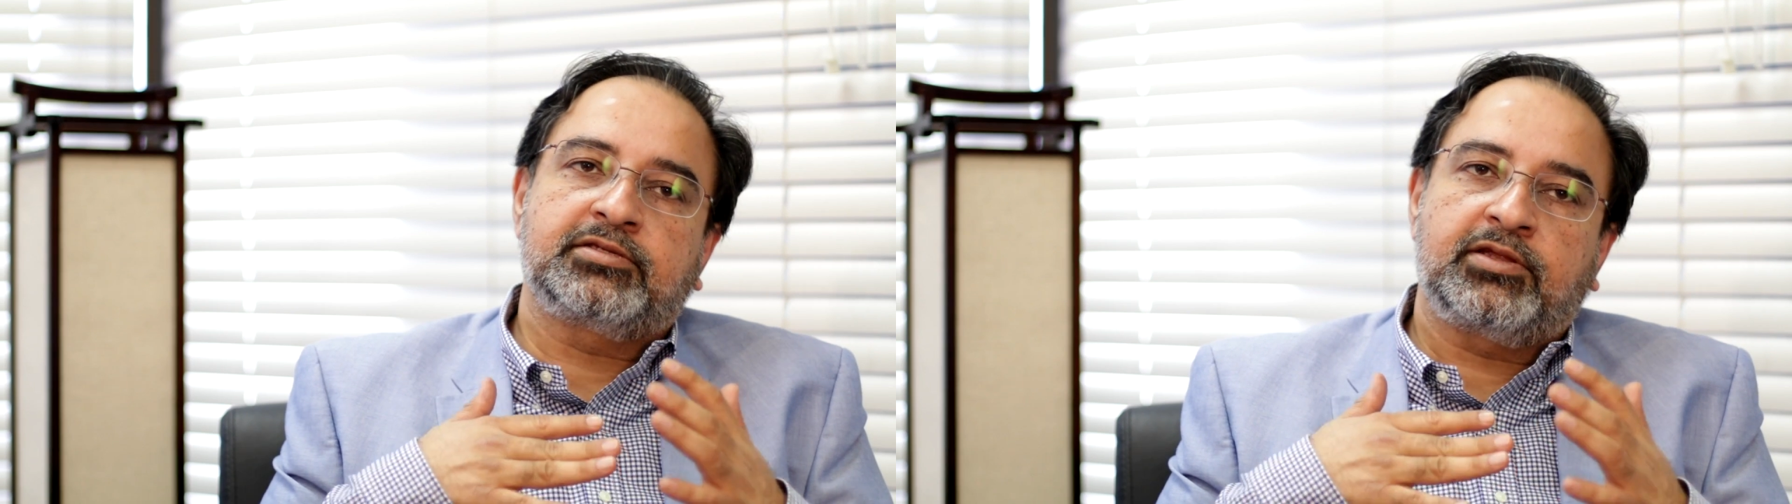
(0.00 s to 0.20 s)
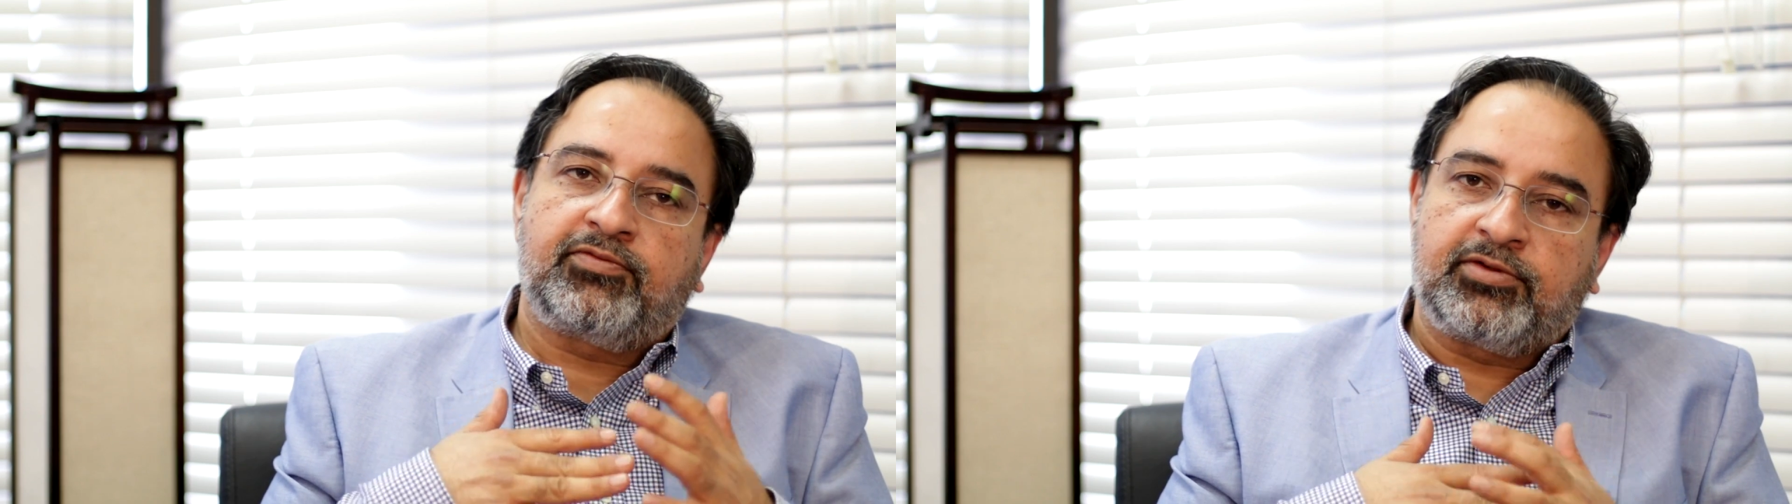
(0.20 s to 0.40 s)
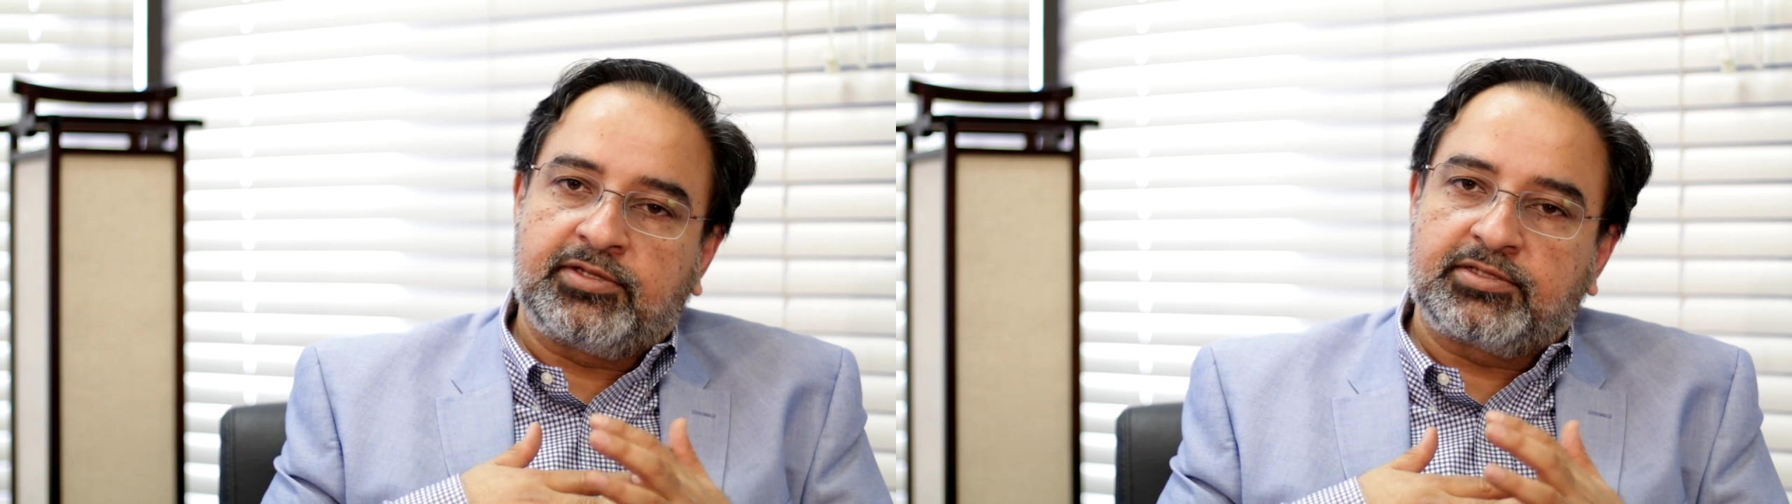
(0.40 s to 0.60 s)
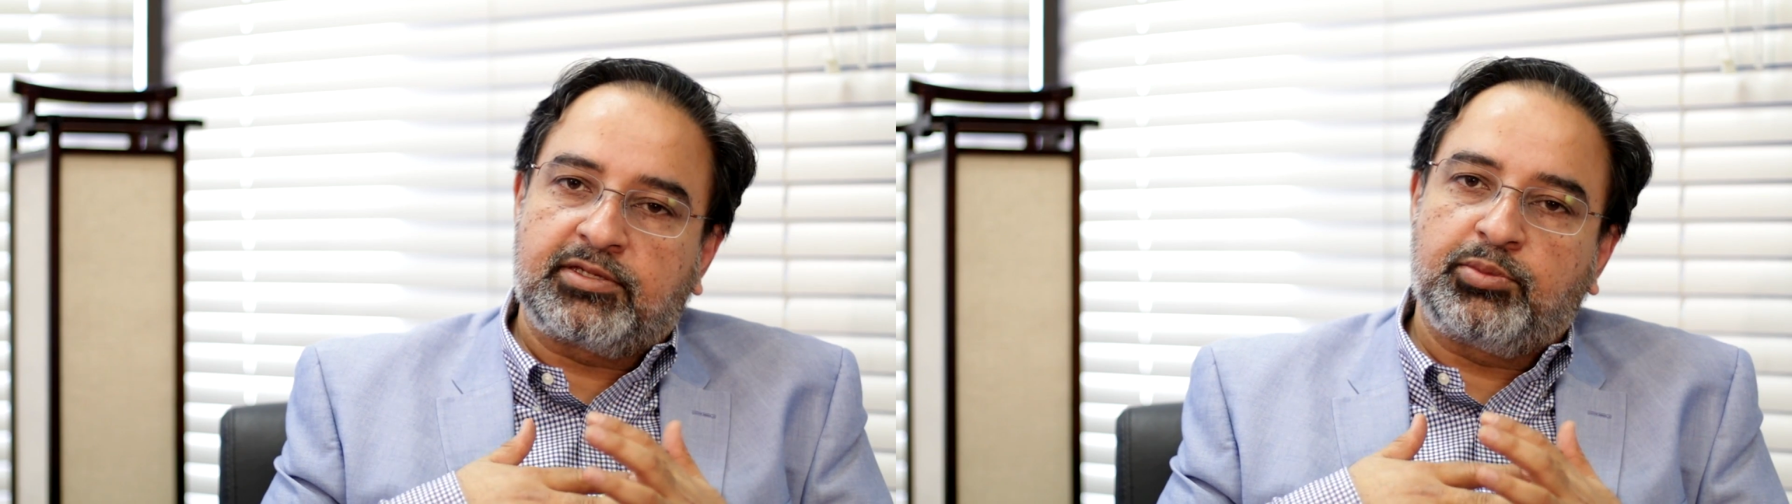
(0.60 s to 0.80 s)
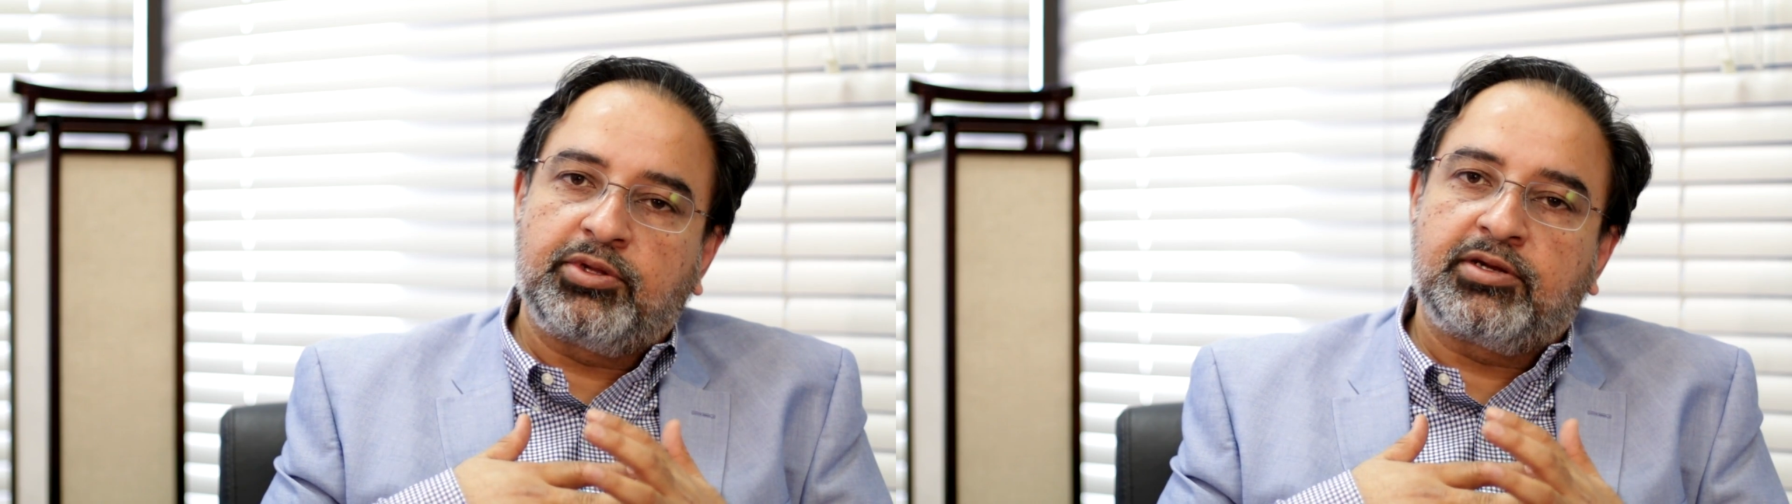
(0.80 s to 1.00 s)
and for this
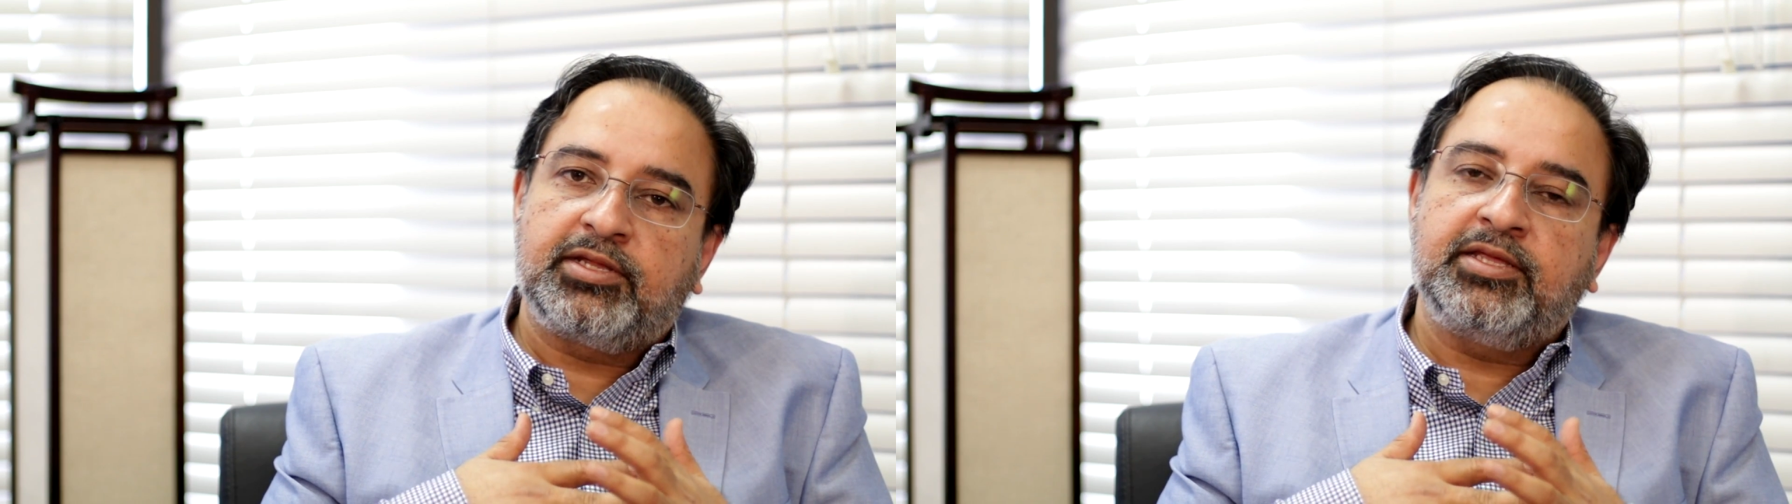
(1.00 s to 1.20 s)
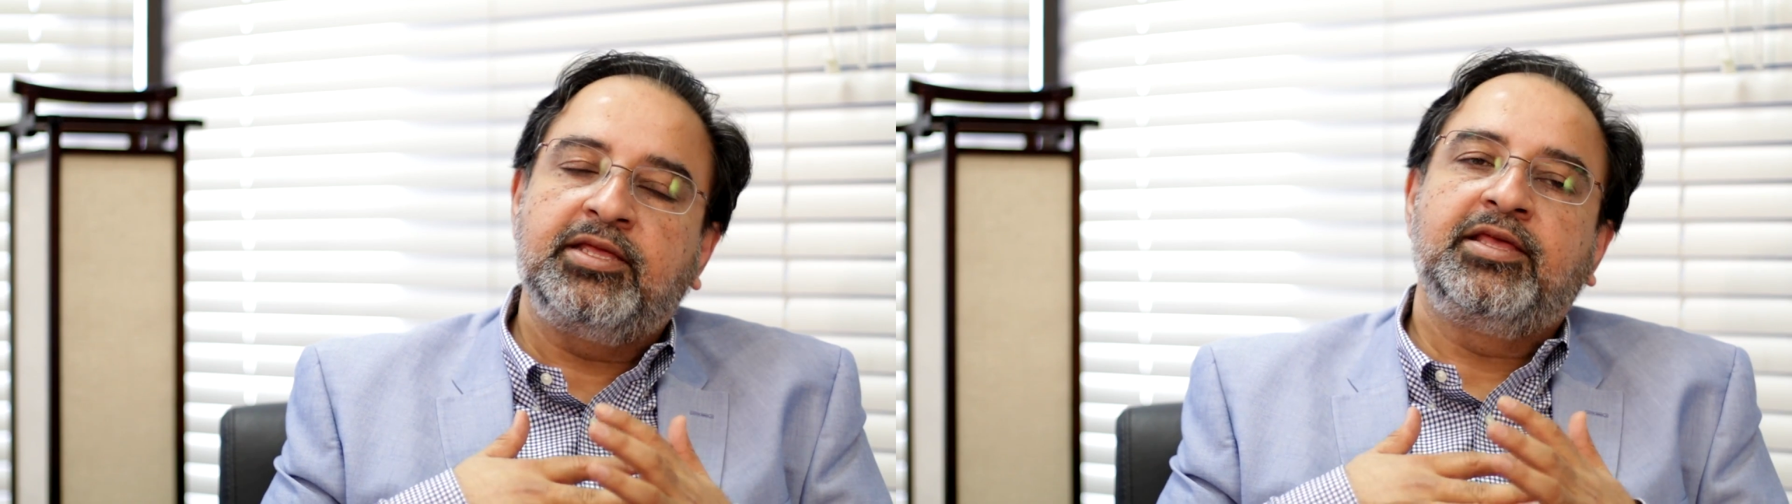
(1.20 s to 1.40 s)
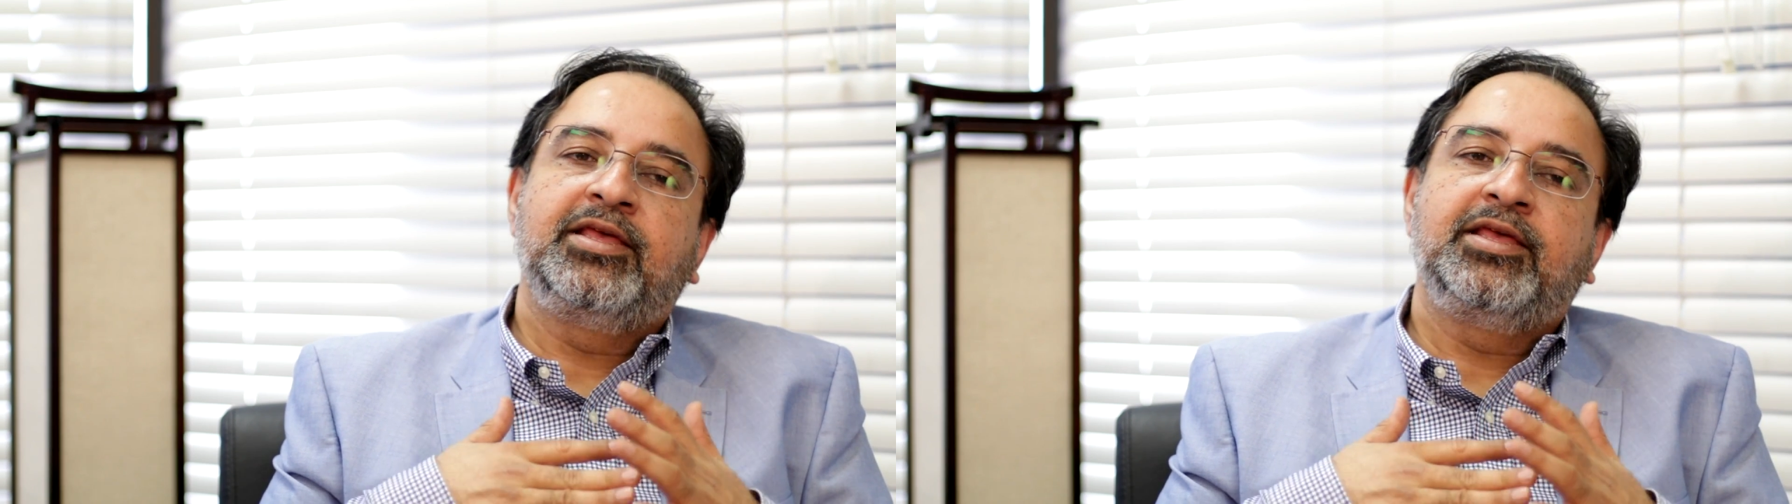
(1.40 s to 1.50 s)
community.